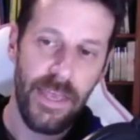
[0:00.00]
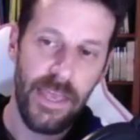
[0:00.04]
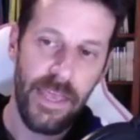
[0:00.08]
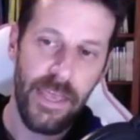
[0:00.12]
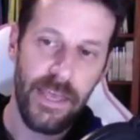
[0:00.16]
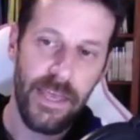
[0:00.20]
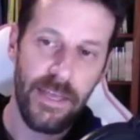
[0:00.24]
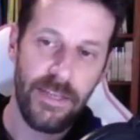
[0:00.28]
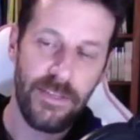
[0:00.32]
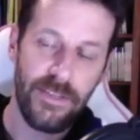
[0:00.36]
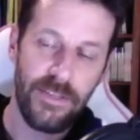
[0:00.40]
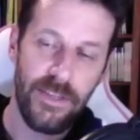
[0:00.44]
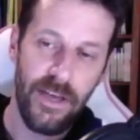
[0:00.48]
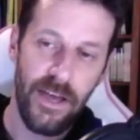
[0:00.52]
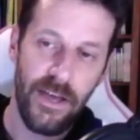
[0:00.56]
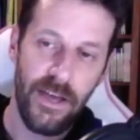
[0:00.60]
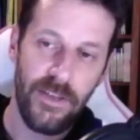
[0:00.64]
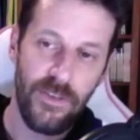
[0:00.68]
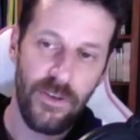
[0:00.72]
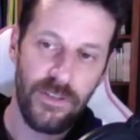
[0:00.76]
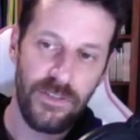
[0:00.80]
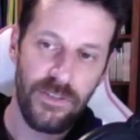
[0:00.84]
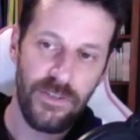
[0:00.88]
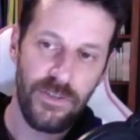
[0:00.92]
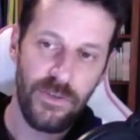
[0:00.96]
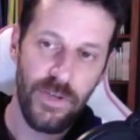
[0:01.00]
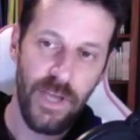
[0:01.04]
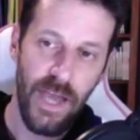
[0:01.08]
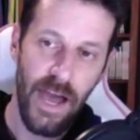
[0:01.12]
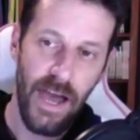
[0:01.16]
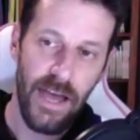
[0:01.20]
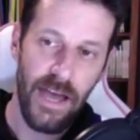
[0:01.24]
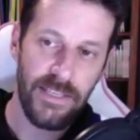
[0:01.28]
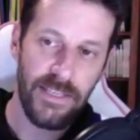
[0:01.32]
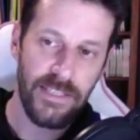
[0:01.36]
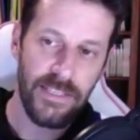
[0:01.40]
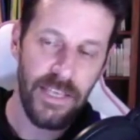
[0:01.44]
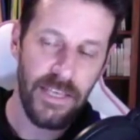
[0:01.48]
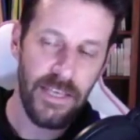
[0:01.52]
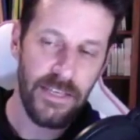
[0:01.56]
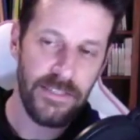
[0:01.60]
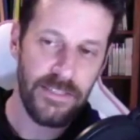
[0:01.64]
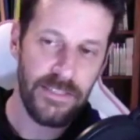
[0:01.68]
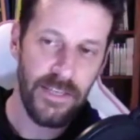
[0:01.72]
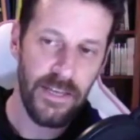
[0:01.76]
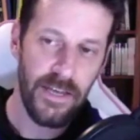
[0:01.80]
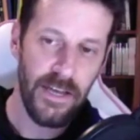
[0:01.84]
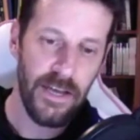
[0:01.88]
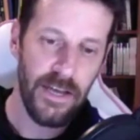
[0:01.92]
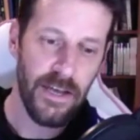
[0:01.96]
And uh, those of you guys
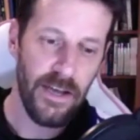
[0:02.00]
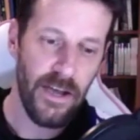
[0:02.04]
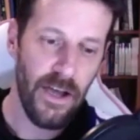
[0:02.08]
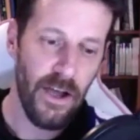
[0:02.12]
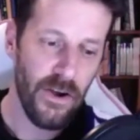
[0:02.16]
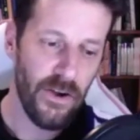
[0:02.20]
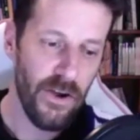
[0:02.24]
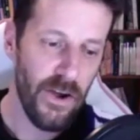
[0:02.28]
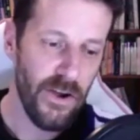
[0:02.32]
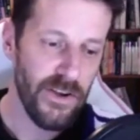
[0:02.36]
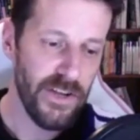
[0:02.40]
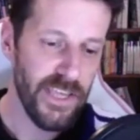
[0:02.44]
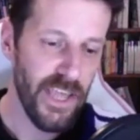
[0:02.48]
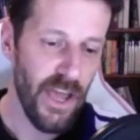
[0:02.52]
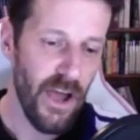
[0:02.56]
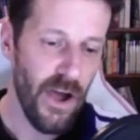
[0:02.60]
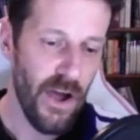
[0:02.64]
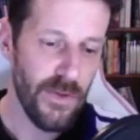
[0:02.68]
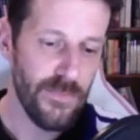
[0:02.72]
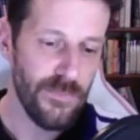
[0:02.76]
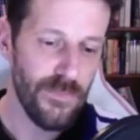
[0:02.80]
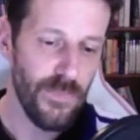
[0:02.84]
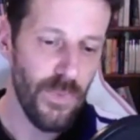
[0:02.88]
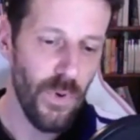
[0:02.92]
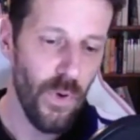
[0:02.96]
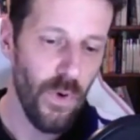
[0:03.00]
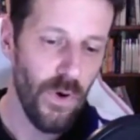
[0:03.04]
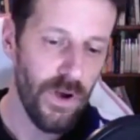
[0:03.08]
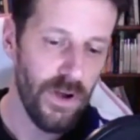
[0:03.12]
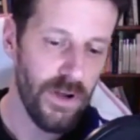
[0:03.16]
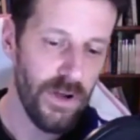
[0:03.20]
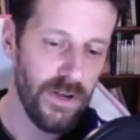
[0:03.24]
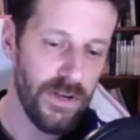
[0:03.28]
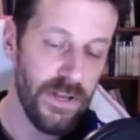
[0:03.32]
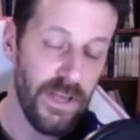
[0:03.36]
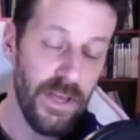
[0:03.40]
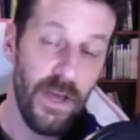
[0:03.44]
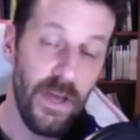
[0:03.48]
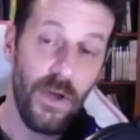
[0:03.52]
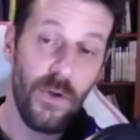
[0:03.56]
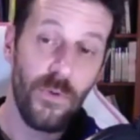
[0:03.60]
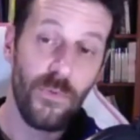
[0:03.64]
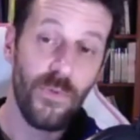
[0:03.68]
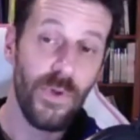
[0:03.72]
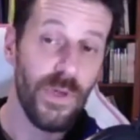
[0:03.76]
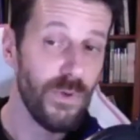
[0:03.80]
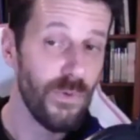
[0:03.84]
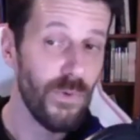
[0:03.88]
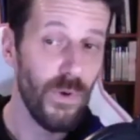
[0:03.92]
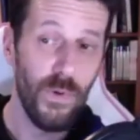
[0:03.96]
that uh, are already on board,
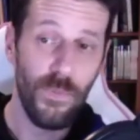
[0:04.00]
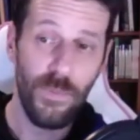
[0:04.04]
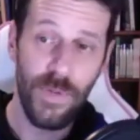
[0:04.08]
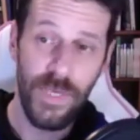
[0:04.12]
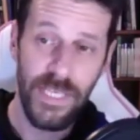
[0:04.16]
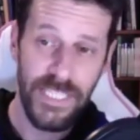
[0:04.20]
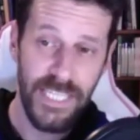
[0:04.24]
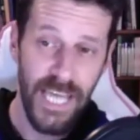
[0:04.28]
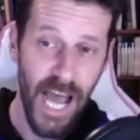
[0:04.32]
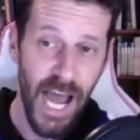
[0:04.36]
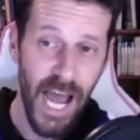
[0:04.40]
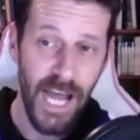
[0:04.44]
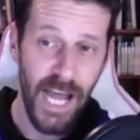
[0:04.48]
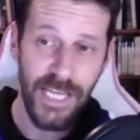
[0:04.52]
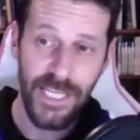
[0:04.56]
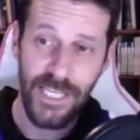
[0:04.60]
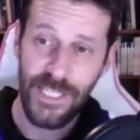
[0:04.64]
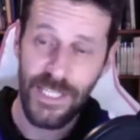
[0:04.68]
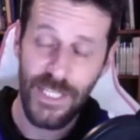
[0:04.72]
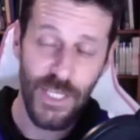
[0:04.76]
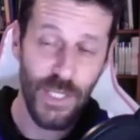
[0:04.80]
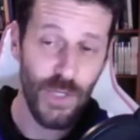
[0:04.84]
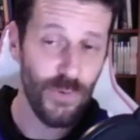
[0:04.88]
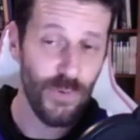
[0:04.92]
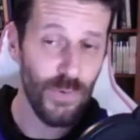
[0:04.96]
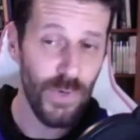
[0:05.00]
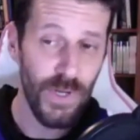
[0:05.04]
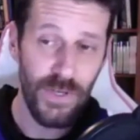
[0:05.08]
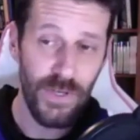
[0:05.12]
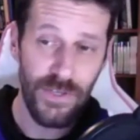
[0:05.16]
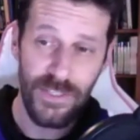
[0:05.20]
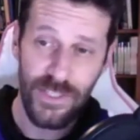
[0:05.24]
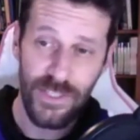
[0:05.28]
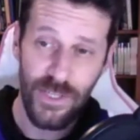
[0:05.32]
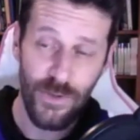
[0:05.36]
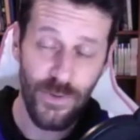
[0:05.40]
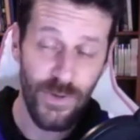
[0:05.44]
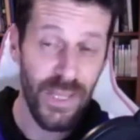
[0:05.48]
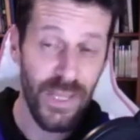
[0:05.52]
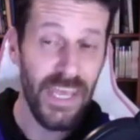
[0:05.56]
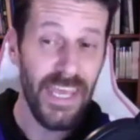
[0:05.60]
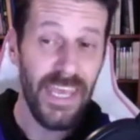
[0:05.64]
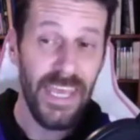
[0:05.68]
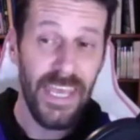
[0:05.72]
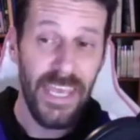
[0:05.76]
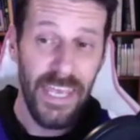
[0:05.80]
we will be talking to you real soon.